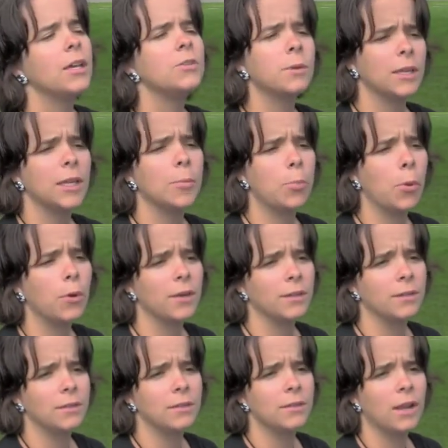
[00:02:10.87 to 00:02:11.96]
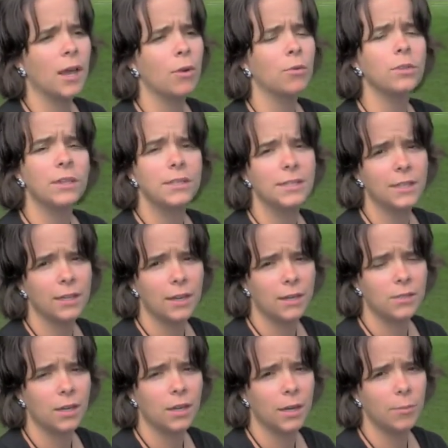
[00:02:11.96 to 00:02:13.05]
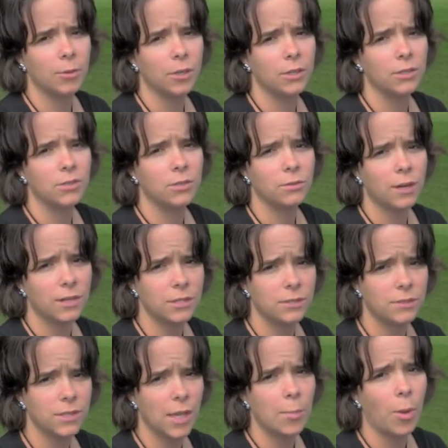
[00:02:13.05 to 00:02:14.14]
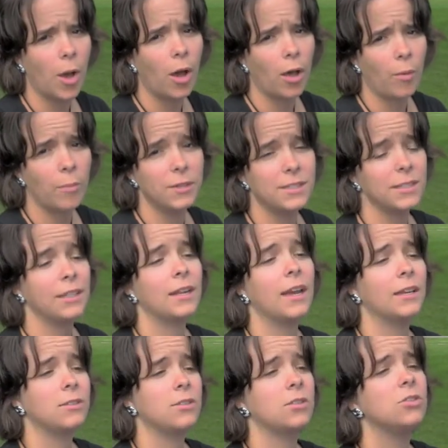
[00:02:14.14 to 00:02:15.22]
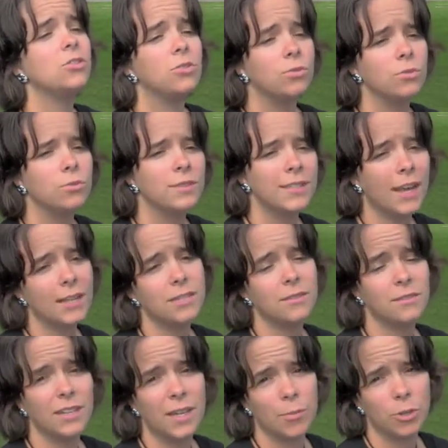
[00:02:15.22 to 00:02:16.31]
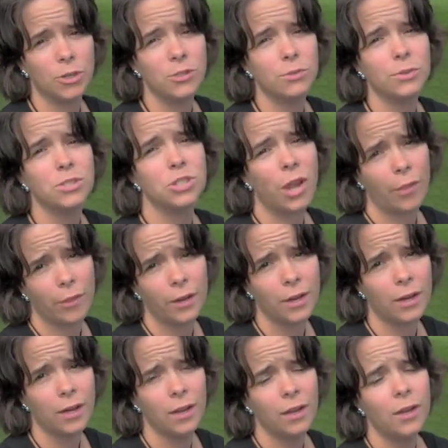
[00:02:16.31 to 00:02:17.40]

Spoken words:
is really important, not only to connect our neighborhood to the rest of St. Paul, but to connect the two sides of the neighborhood to each other,